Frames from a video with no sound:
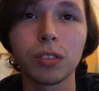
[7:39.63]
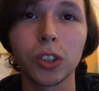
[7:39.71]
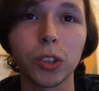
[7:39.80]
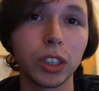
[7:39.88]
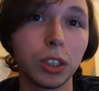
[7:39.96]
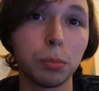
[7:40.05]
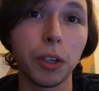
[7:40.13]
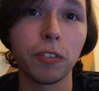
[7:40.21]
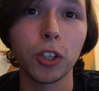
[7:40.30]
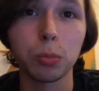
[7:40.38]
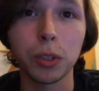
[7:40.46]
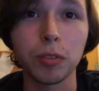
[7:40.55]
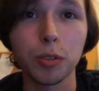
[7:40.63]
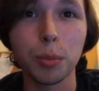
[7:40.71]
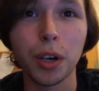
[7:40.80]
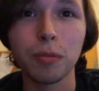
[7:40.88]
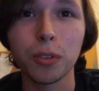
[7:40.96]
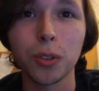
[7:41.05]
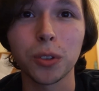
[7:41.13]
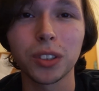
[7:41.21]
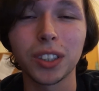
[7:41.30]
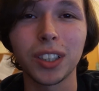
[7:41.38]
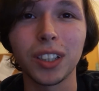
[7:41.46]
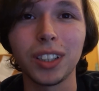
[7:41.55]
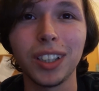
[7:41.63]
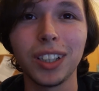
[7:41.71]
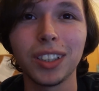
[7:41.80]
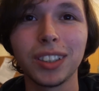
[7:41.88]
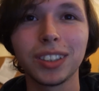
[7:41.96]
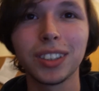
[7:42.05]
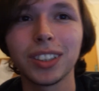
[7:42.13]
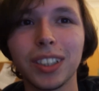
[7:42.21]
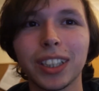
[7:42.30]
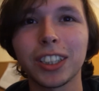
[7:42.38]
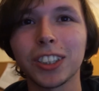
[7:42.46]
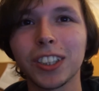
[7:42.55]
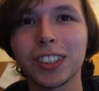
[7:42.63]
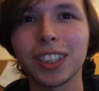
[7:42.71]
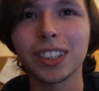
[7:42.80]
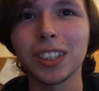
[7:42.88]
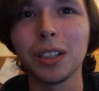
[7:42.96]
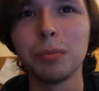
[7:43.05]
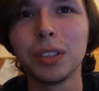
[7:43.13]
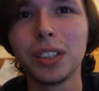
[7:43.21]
Or at least my first bit for part 4. I'll catch you guys next time.